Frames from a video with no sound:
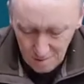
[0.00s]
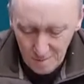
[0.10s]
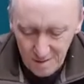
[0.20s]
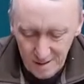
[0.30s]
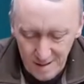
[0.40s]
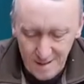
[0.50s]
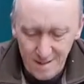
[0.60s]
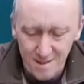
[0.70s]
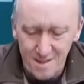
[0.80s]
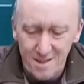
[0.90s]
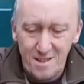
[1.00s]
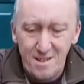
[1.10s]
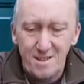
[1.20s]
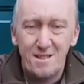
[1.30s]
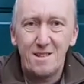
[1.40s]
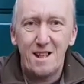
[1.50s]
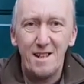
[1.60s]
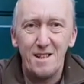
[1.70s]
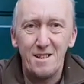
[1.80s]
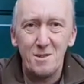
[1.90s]
Oh my day,
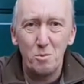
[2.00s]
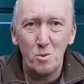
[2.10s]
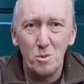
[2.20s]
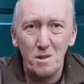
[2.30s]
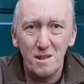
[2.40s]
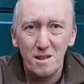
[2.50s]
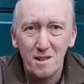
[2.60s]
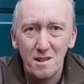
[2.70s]
state of this water.